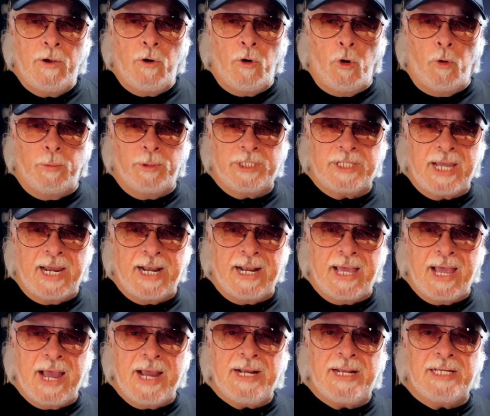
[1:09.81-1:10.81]
Opus
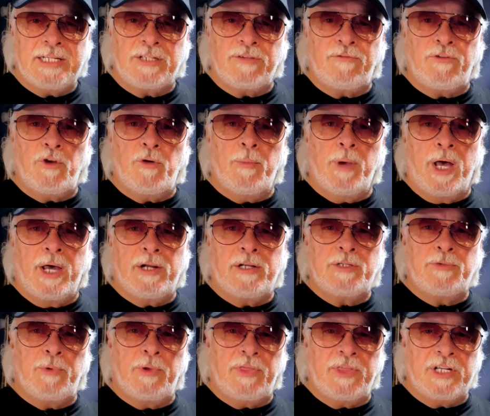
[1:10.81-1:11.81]
88 has a few
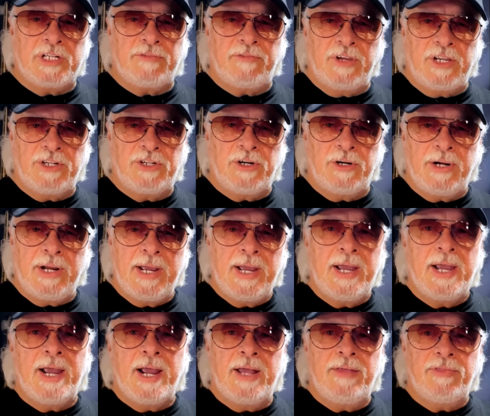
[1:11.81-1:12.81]
models with this feature,
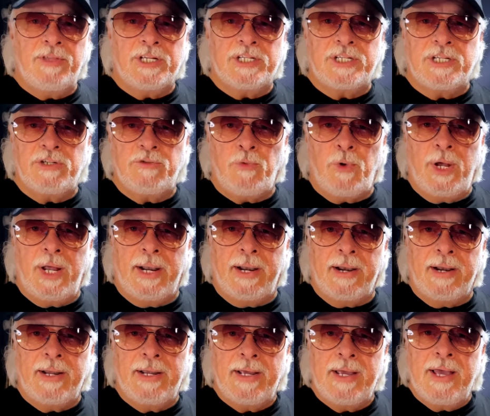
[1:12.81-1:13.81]
and this is one,